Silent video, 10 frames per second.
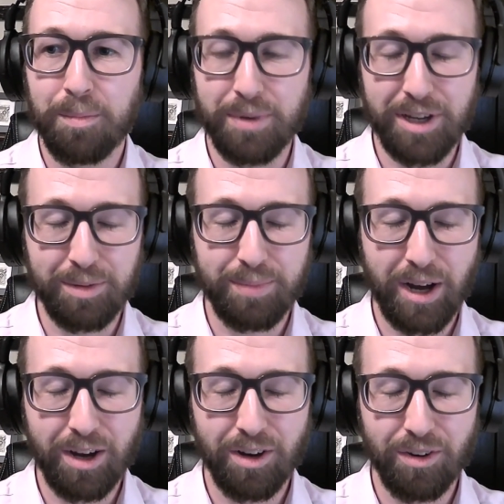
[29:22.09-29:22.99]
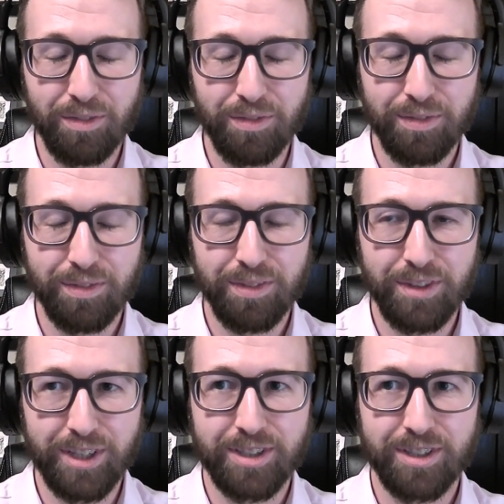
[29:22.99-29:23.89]
being part of
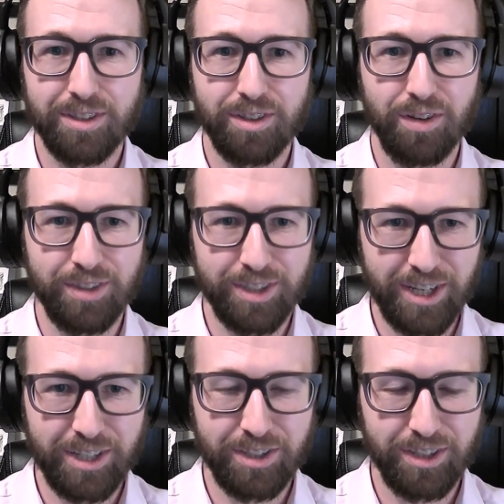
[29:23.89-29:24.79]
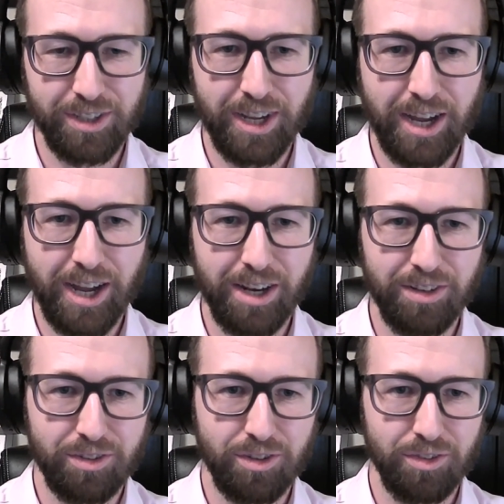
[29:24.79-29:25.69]
this conversation
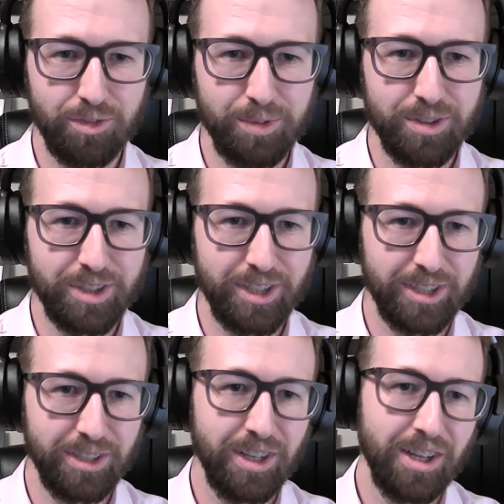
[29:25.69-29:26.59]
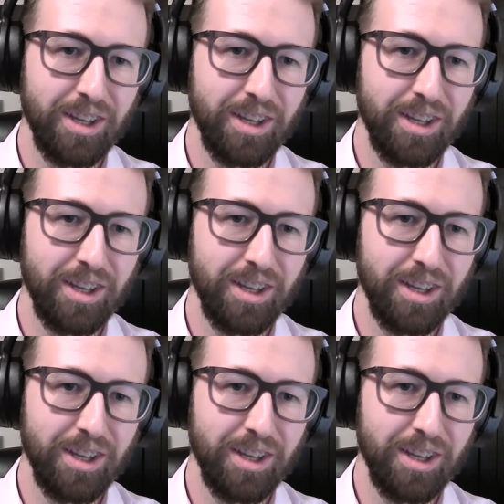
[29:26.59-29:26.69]
and contributing